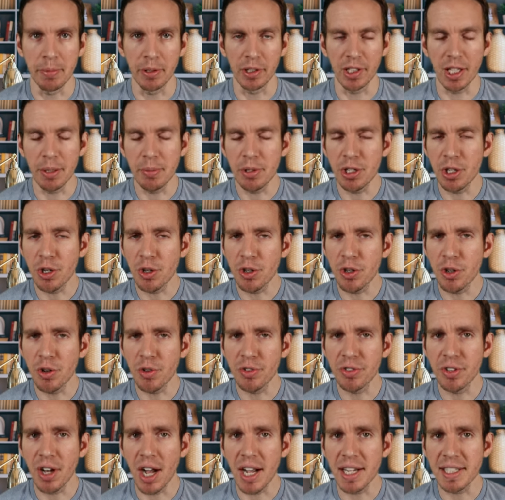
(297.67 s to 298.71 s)
But let me know
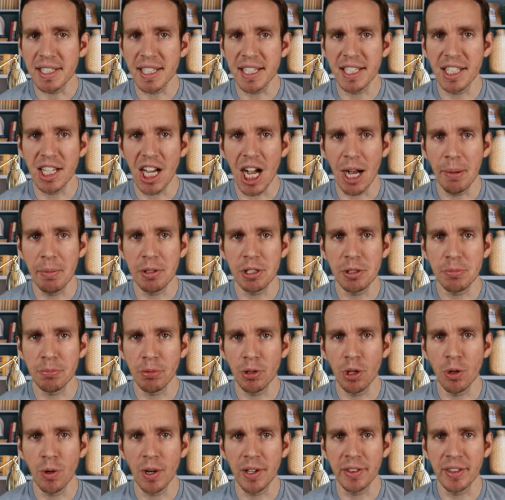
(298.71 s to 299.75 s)
your thoughts and comments
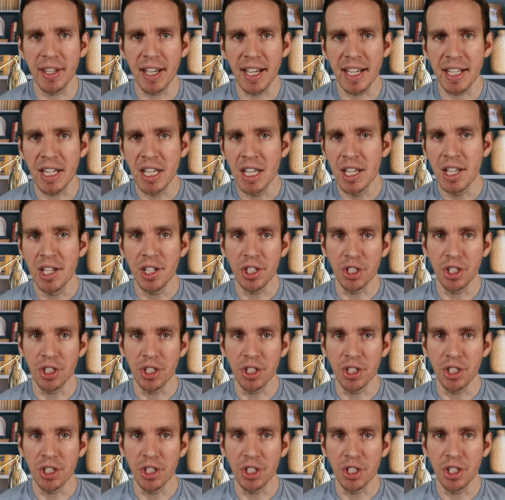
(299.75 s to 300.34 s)
below on that.